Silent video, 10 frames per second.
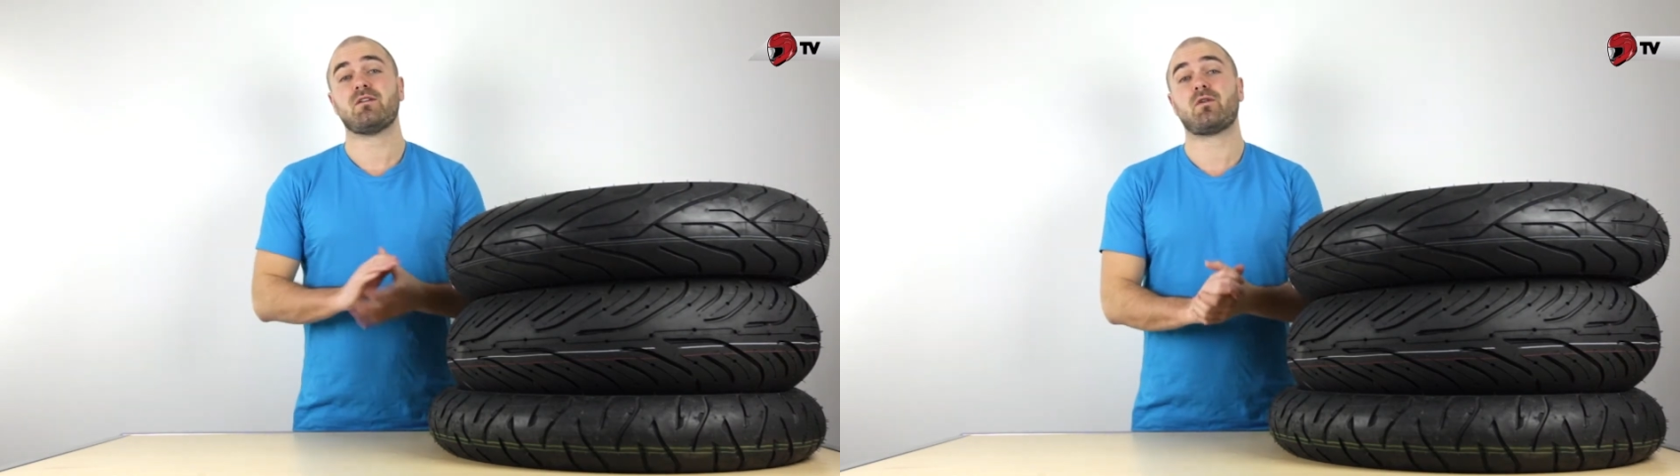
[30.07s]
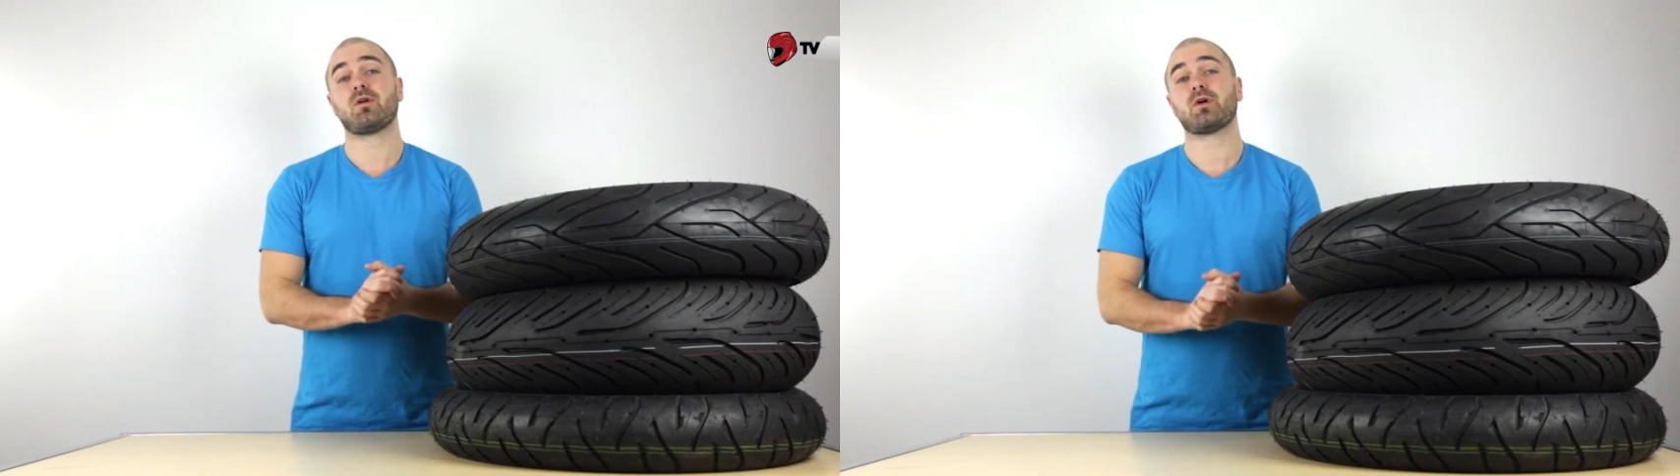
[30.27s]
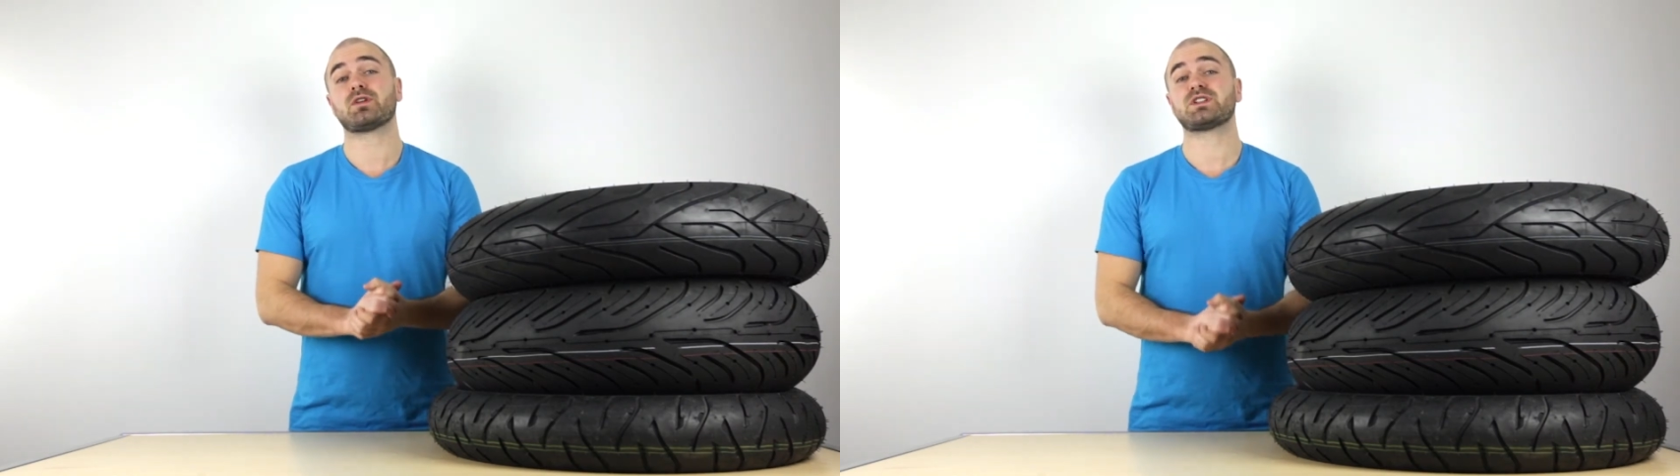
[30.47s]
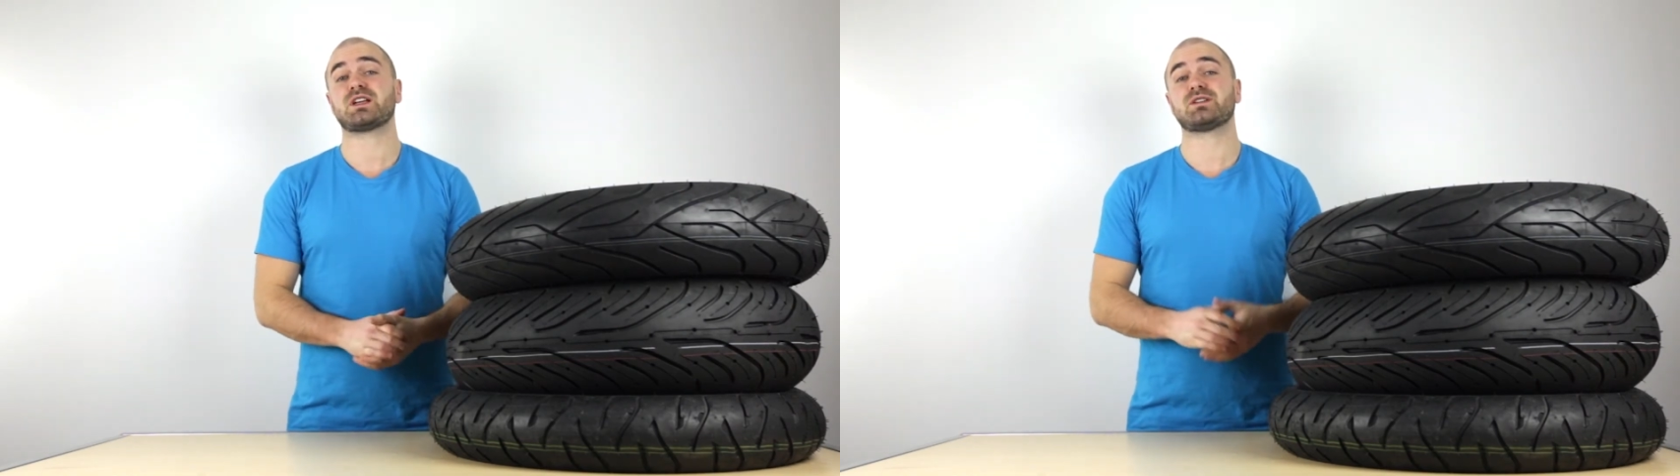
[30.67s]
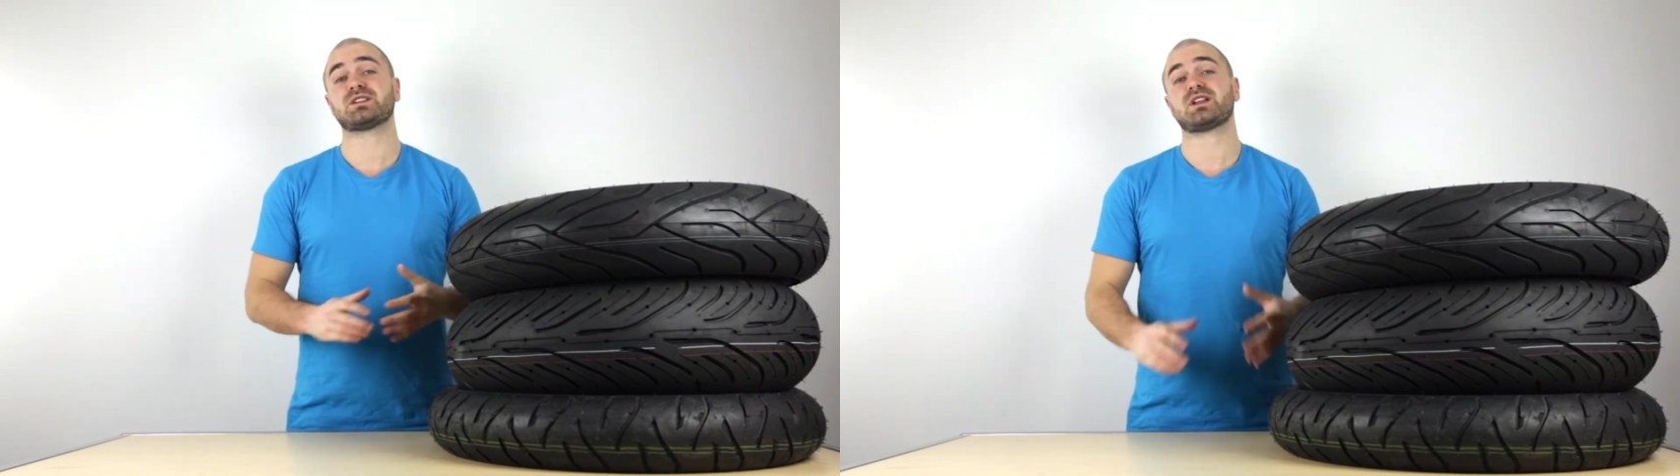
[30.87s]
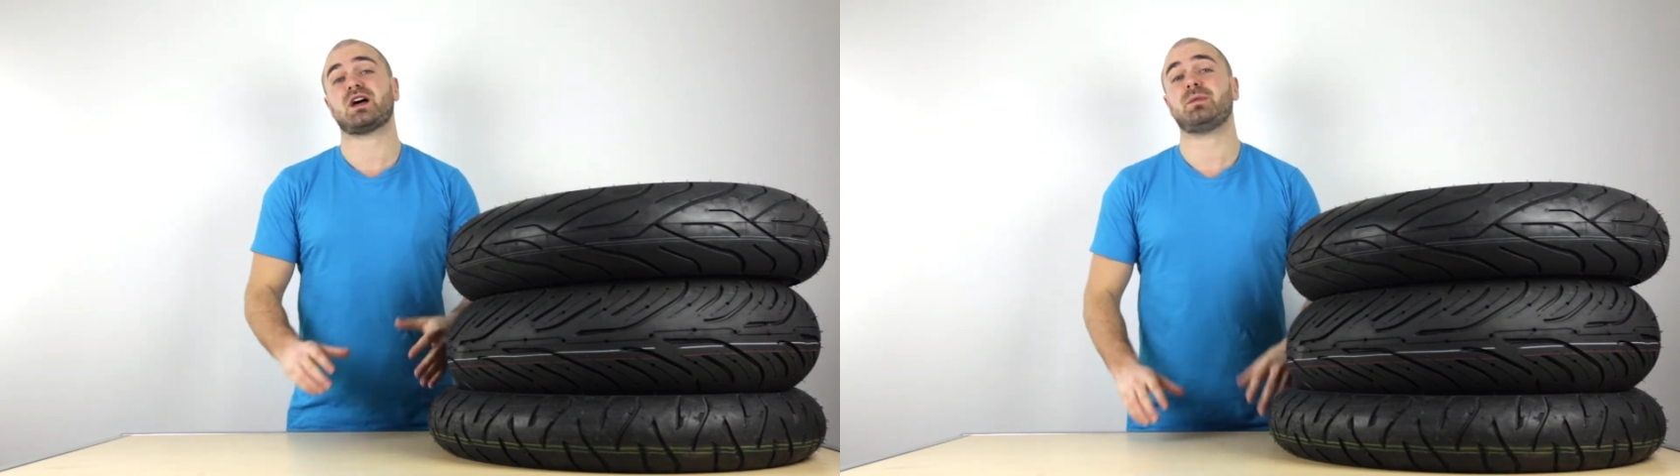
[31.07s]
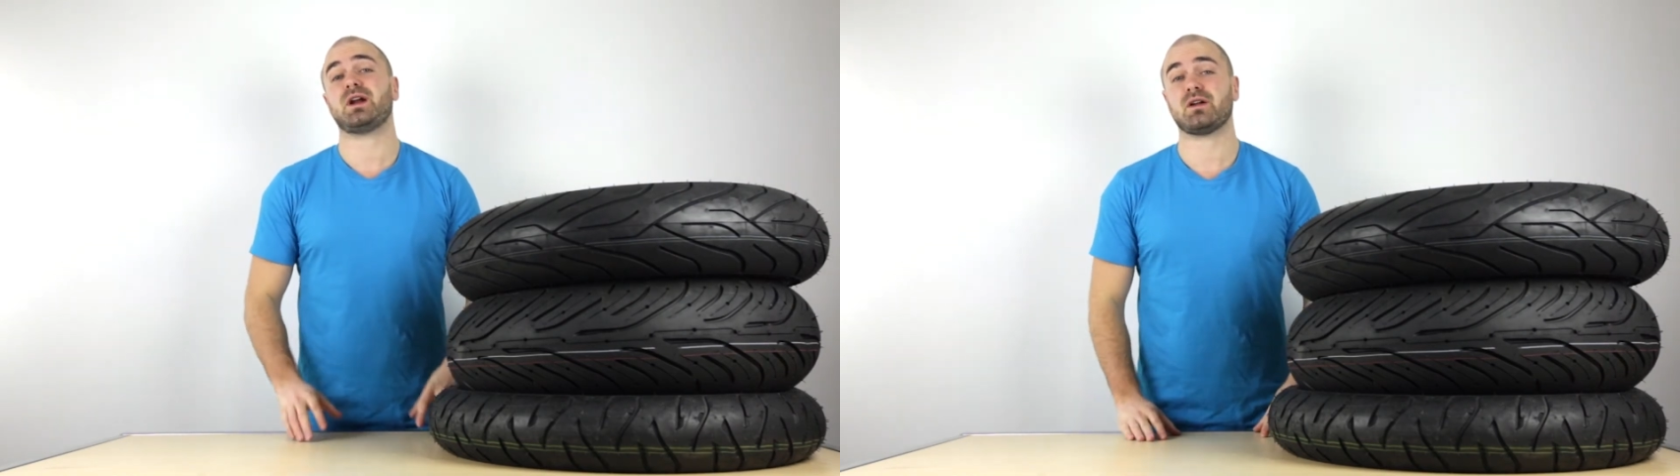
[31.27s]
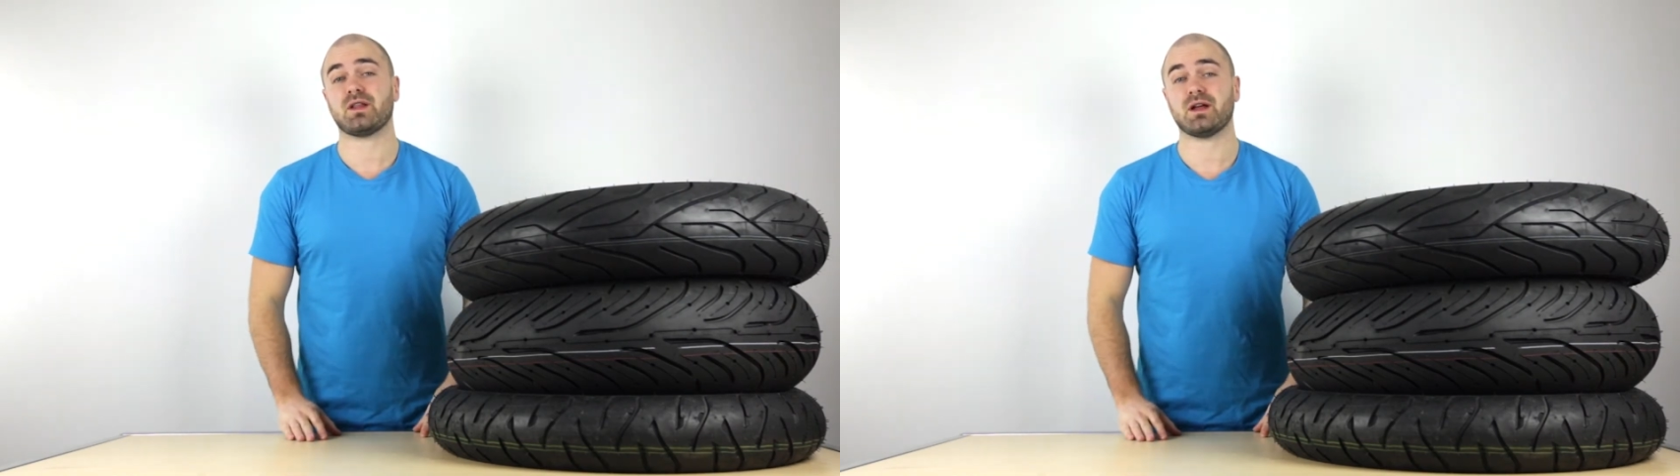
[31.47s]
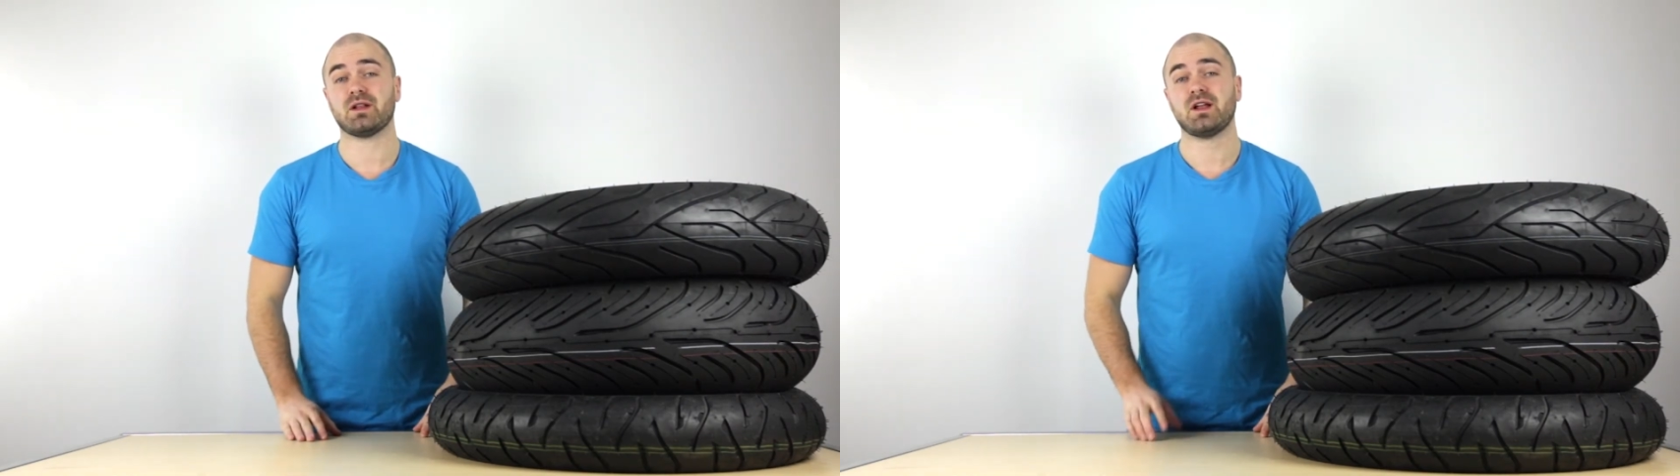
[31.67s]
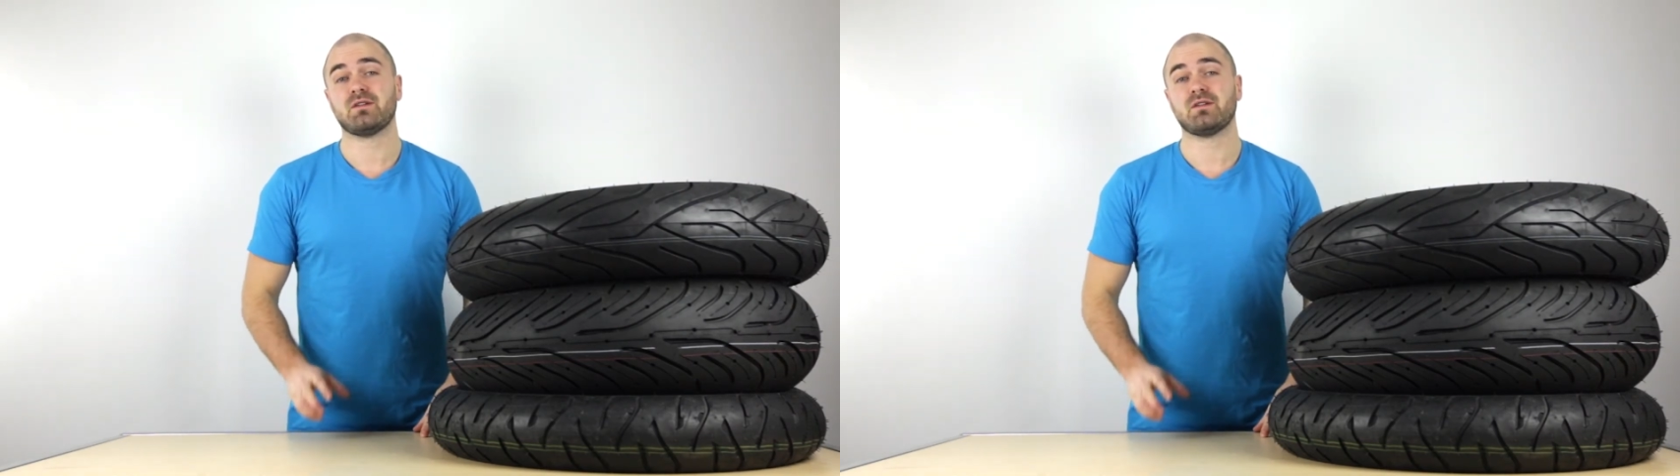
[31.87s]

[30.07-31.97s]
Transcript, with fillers: for motorcycles is unparalleled.